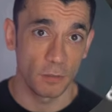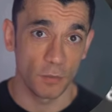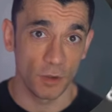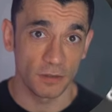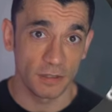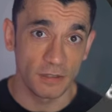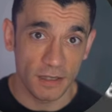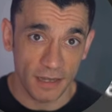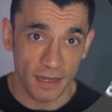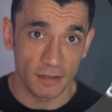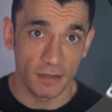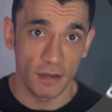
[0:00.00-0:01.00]
Once it's
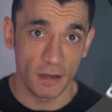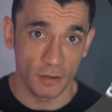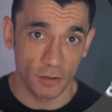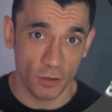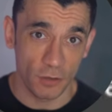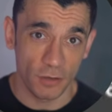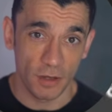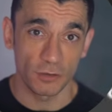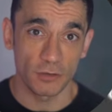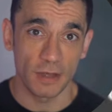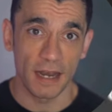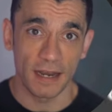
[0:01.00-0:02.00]
connected, you don't
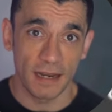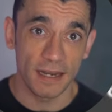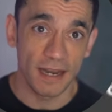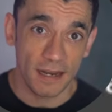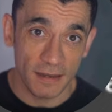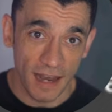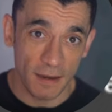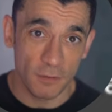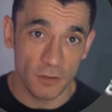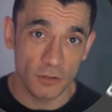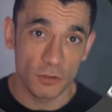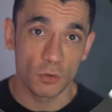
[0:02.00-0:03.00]
touch the N8N
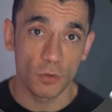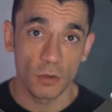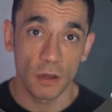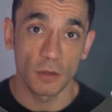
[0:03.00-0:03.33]
canvas at all.